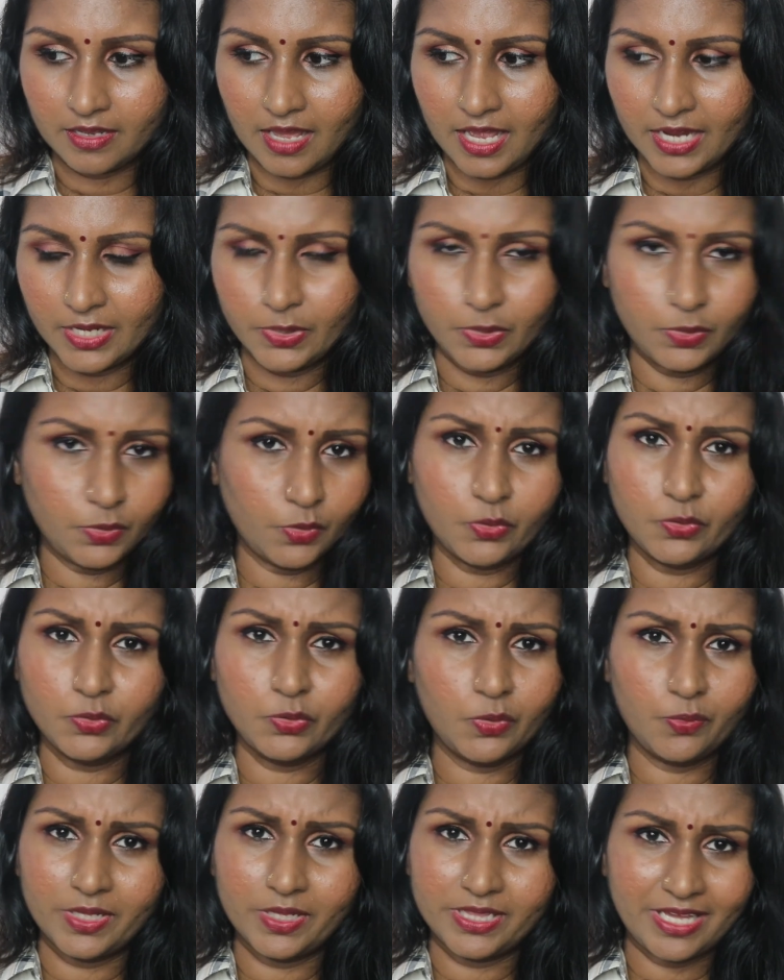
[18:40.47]
I don't
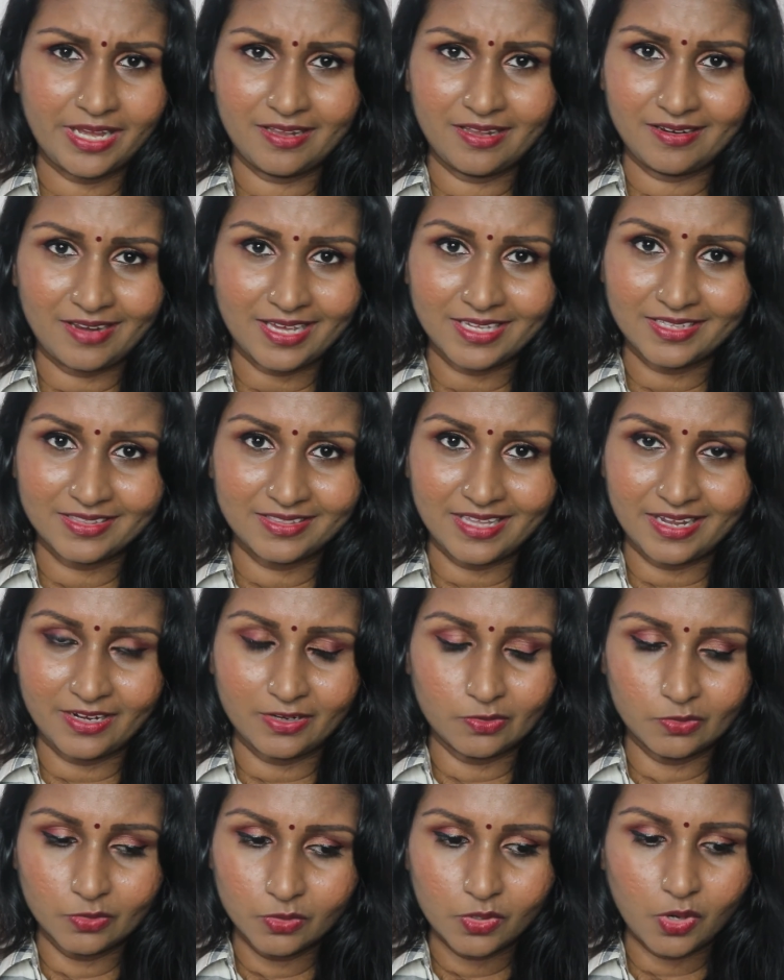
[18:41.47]
know whether I like
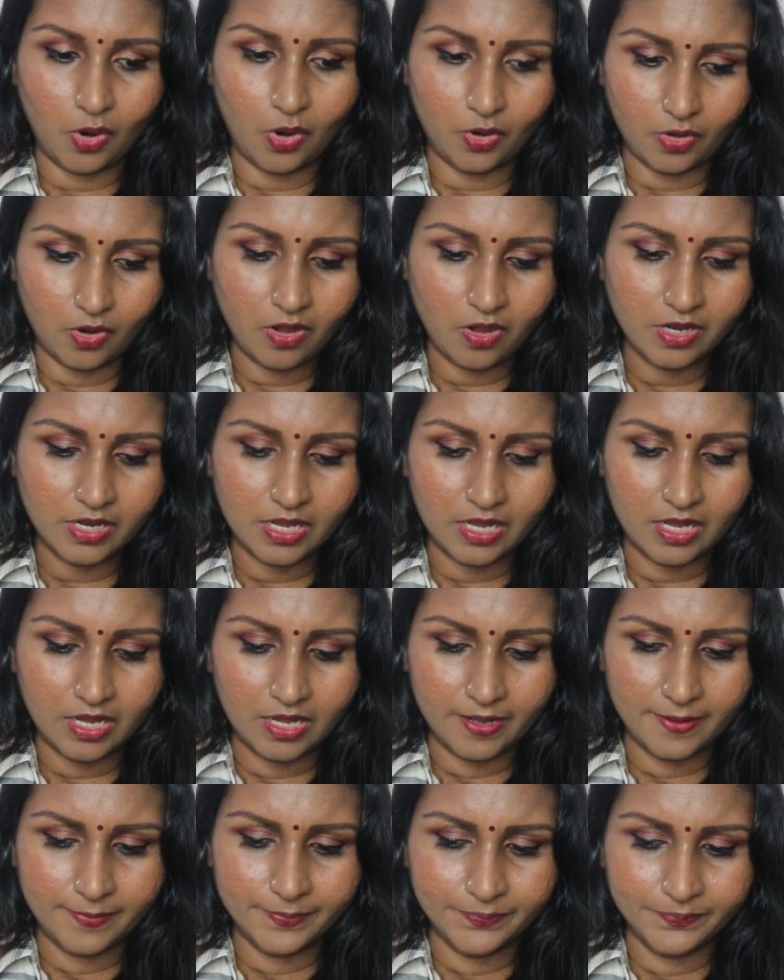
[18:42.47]
that look or not
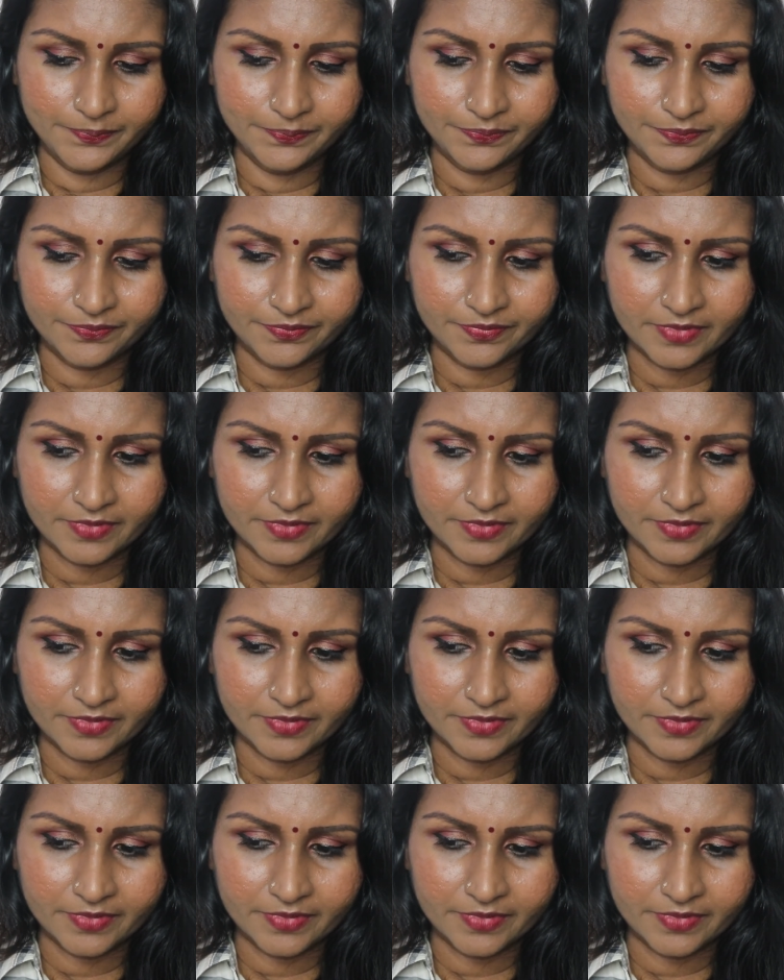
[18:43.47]
um,